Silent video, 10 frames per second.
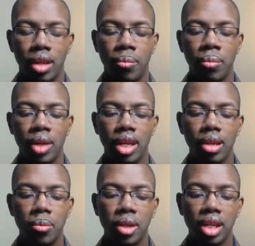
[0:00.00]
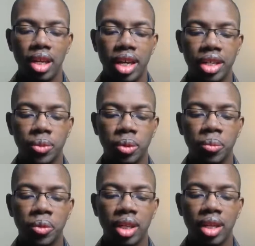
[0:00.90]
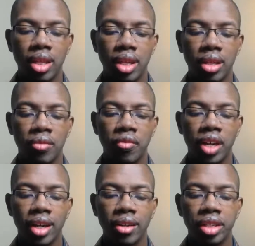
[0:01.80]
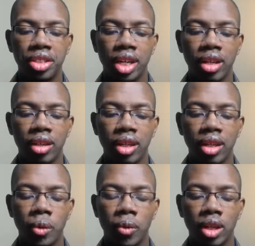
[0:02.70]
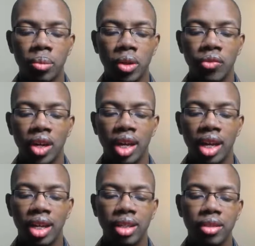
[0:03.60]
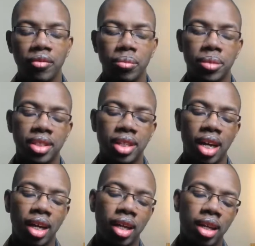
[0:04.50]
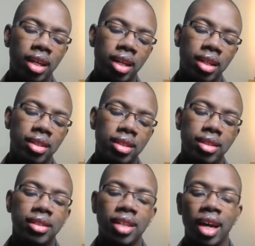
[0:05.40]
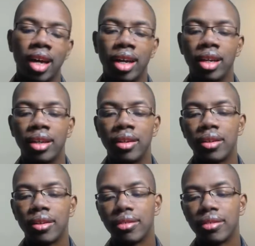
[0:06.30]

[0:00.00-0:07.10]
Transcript: Maybe as we're breathing very gently, we want to move our head from side to side,